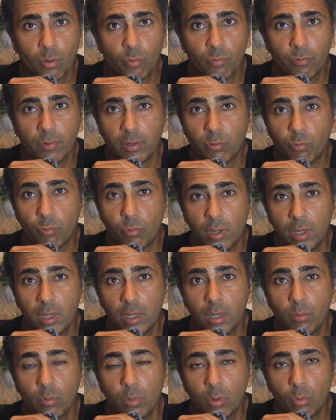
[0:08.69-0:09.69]
with world
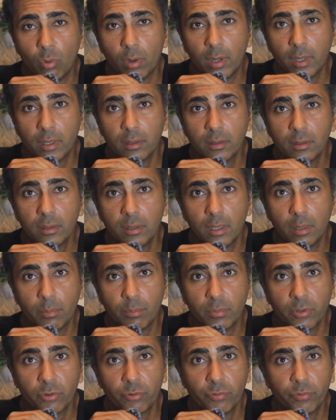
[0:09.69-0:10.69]
number 1,
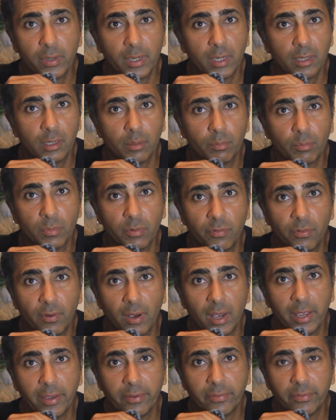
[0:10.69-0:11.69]
number 3 and number
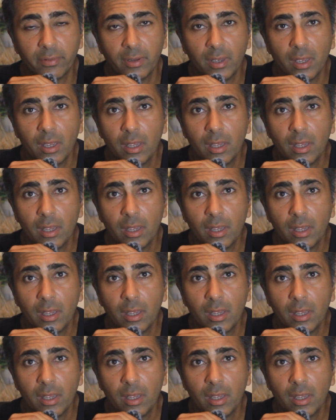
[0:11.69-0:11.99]
5,